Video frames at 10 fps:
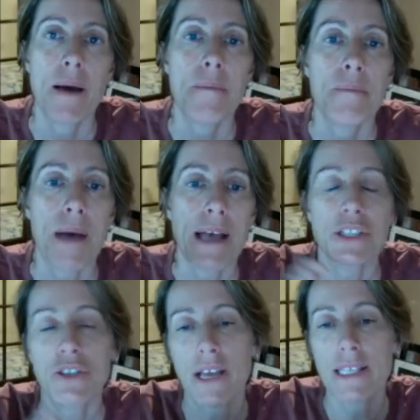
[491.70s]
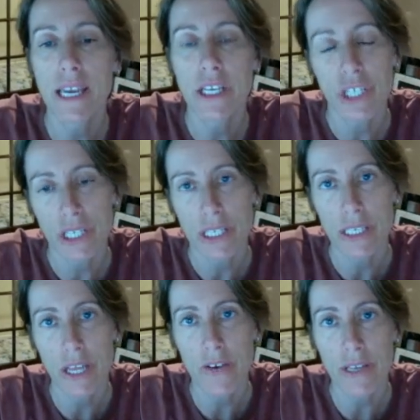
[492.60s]
pasteurization is
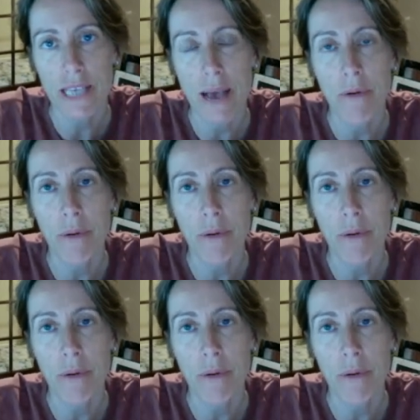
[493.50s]
another example.